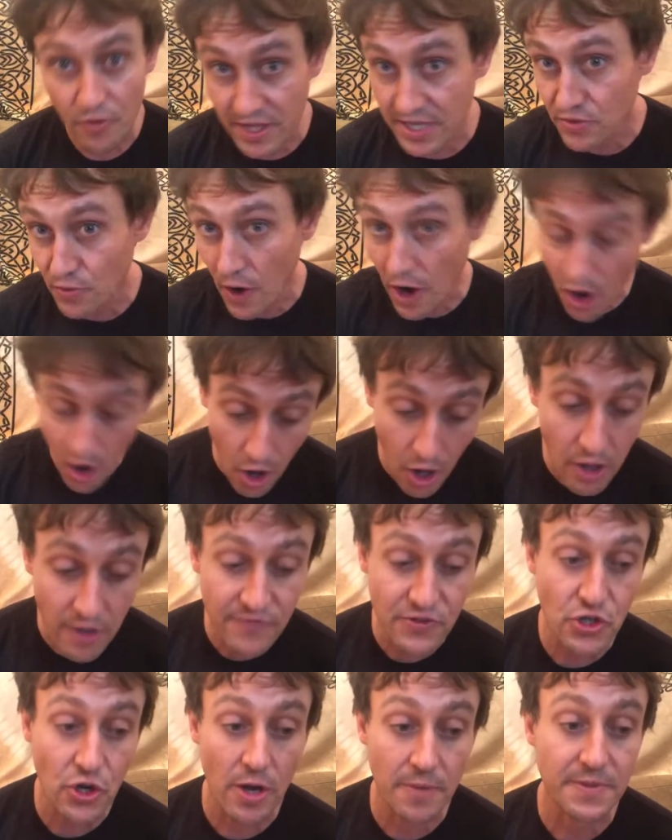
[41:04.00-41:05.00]
That's what all
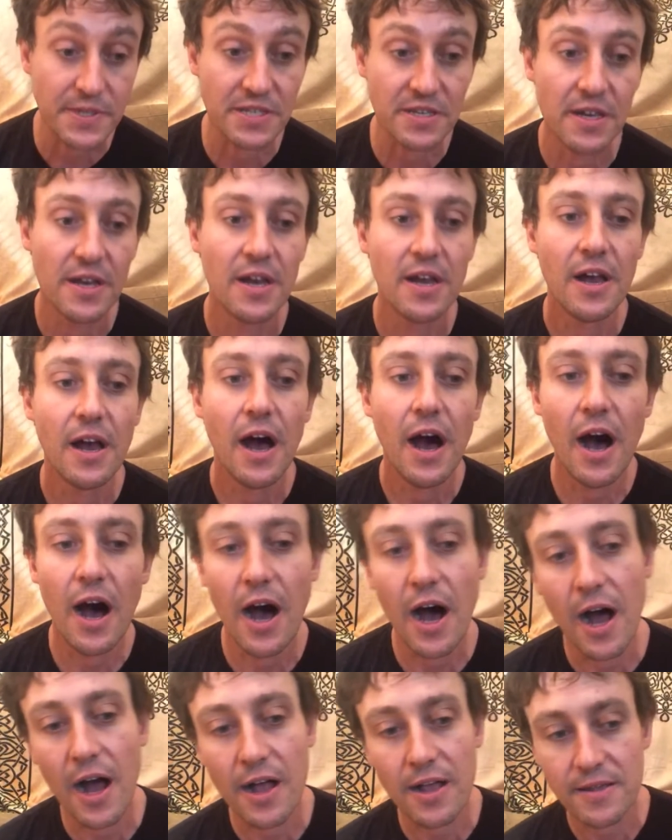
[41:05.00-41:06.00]
of Trump's
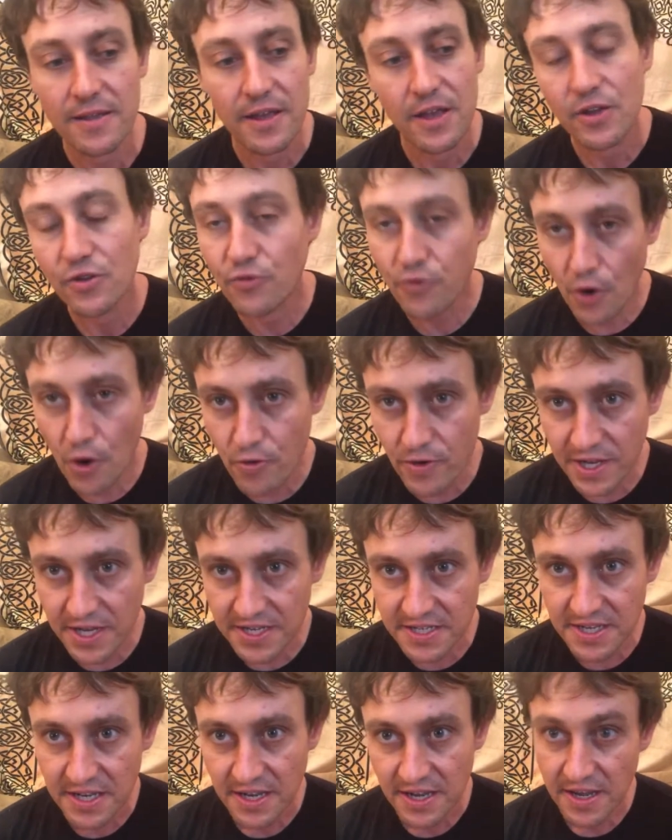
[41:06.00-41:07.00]
uh,
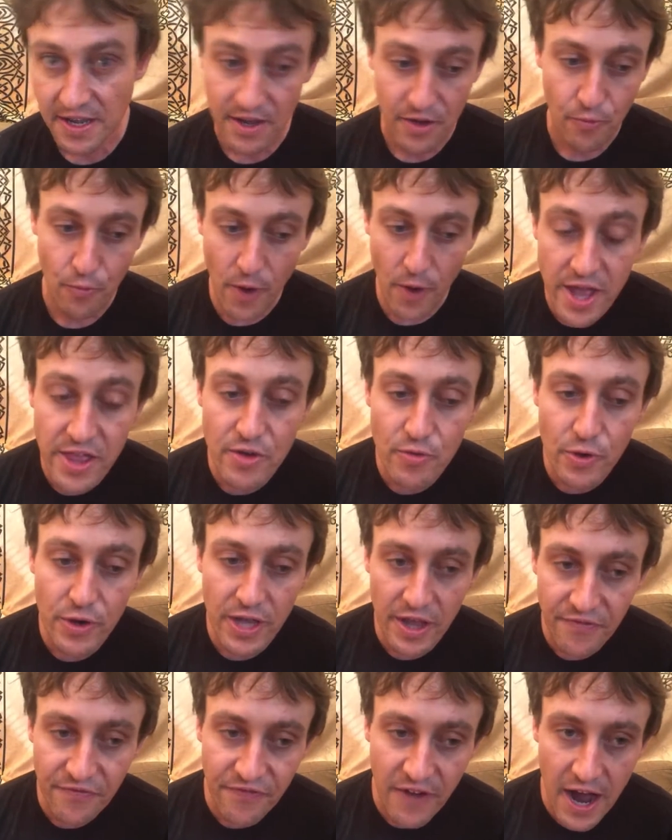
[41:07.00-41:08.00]
cronies, why they will
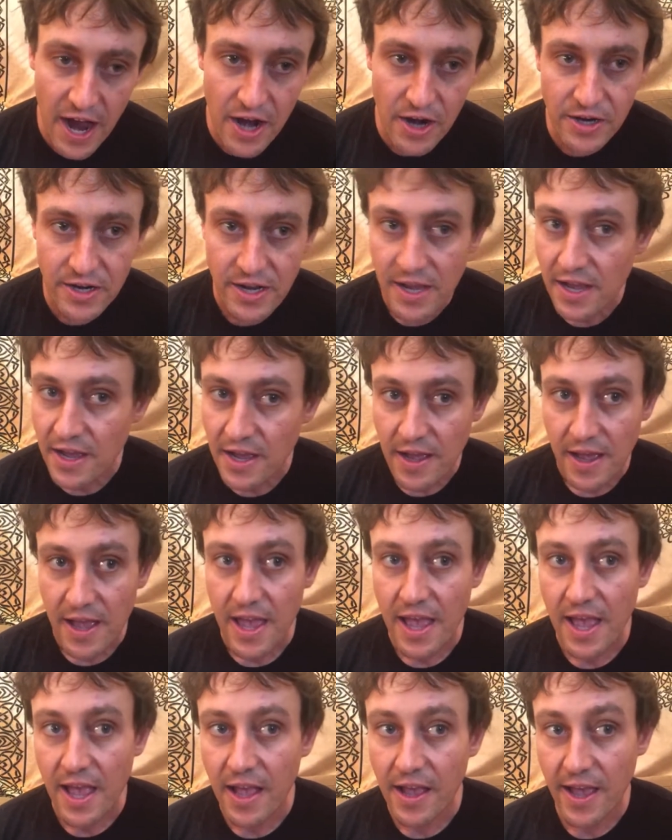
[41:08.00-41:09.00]
get fired,
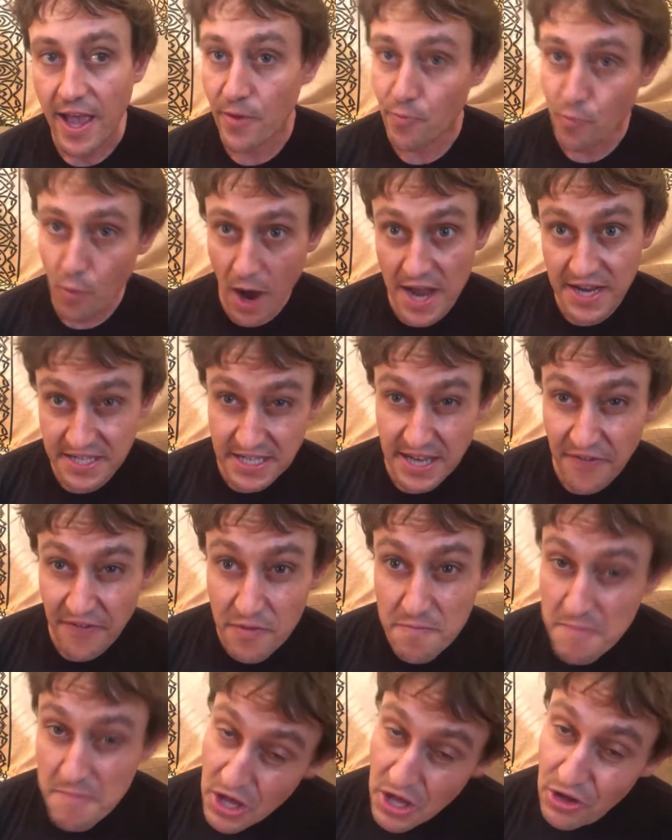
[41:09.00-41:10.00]
and why
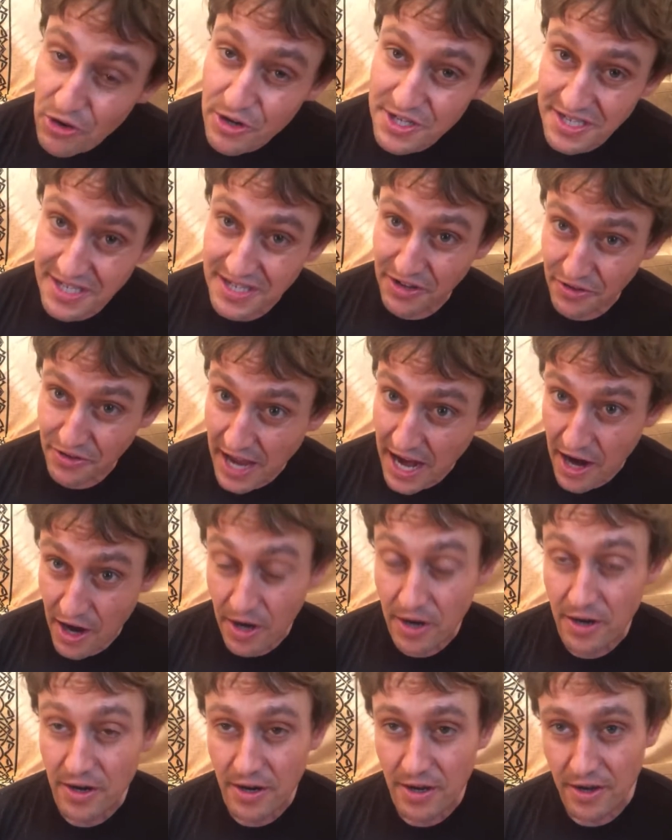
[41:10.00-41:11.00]
Stephen Miller is still
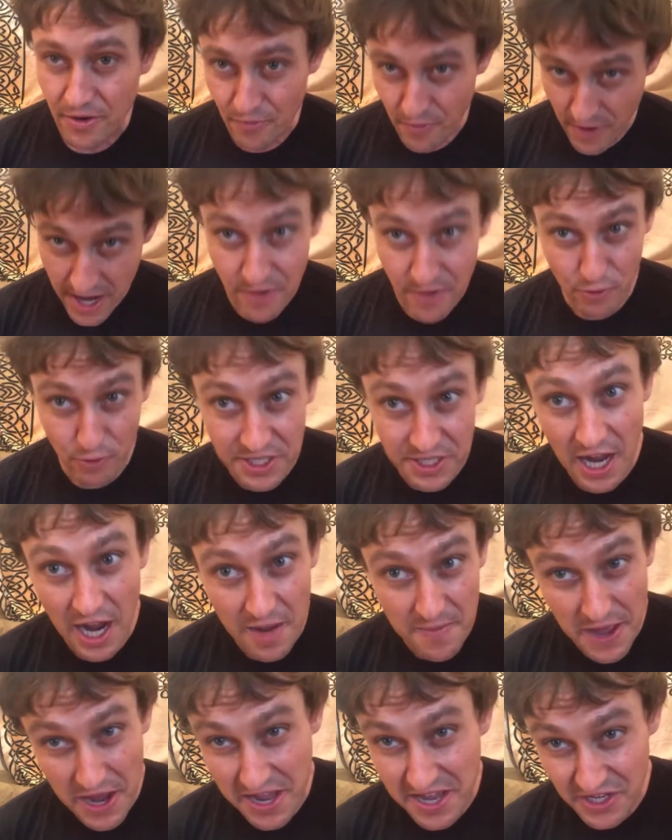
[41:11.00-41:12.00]
there, right? We'll talk
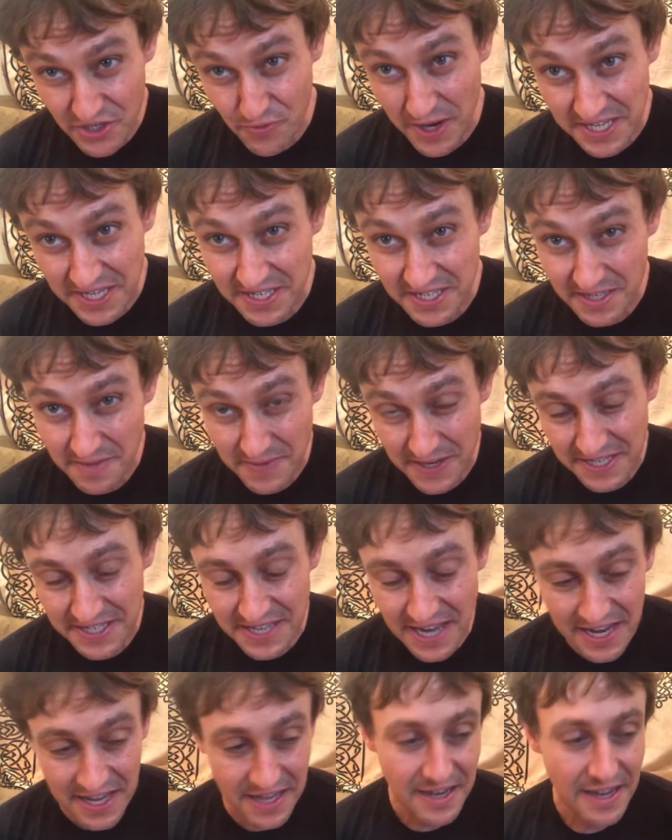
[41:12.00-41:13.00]
about his racism in a
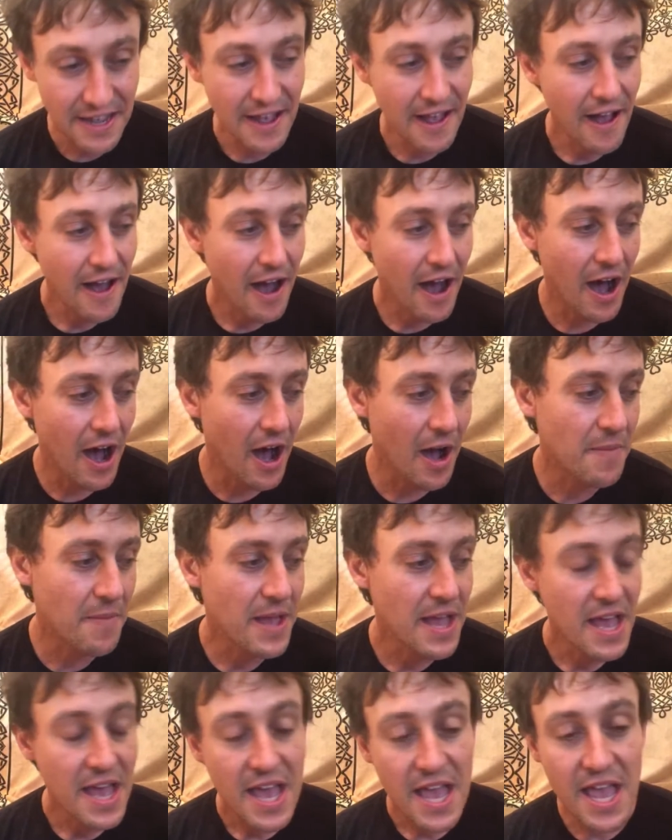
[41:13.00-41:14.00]
second, uh,
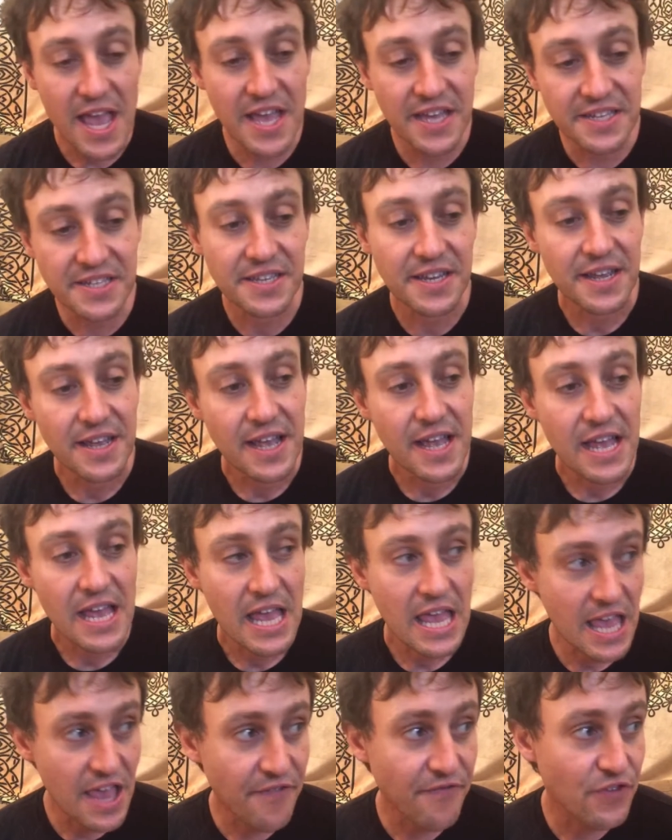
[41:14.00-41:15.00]
is
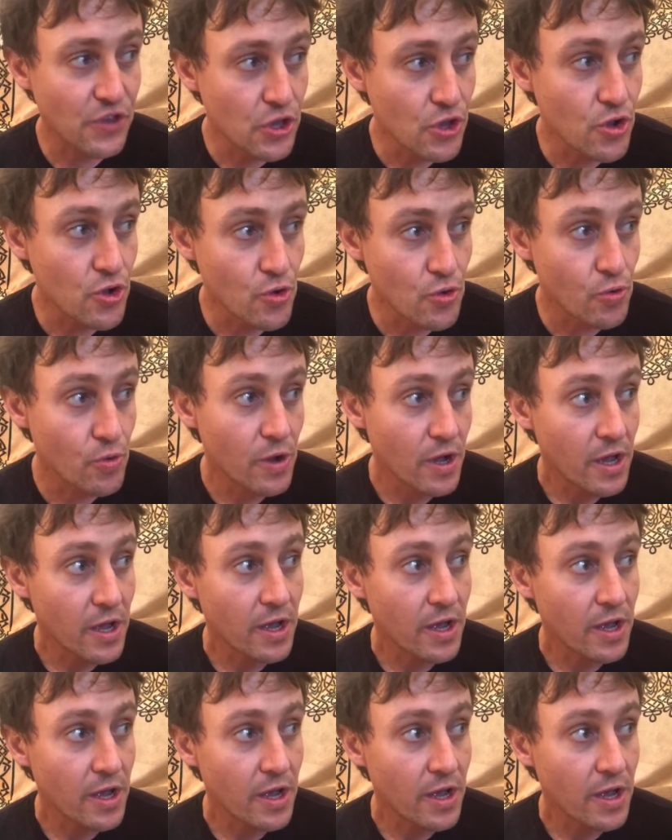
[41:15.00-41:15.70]
if you